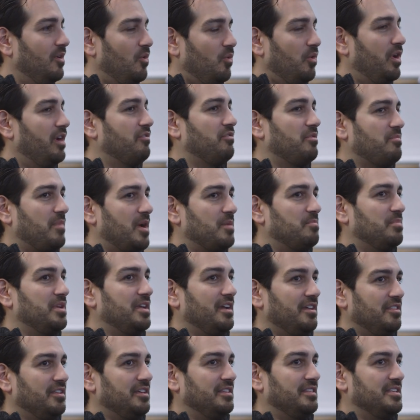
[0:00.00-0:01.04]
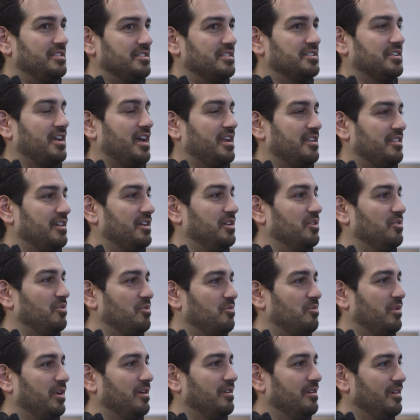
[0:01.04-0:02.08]
whatever it might be, I think this is kind of the hero
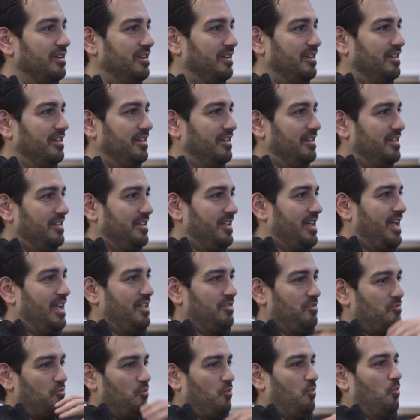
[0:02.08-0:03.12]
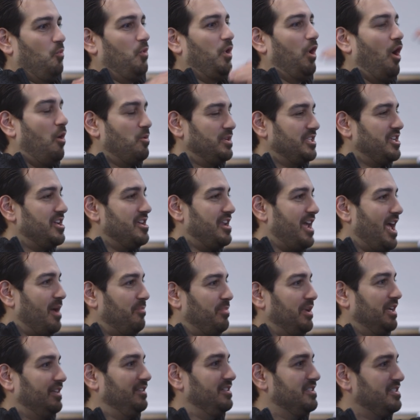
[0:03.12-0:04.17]
where we always hit
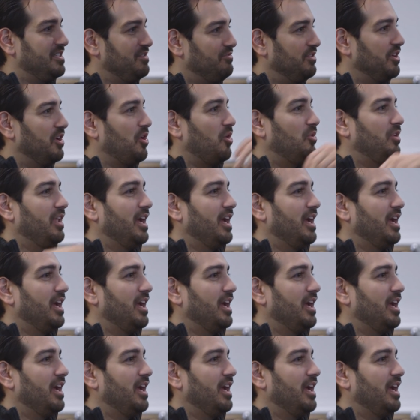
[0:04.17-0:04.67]
epic, let's even go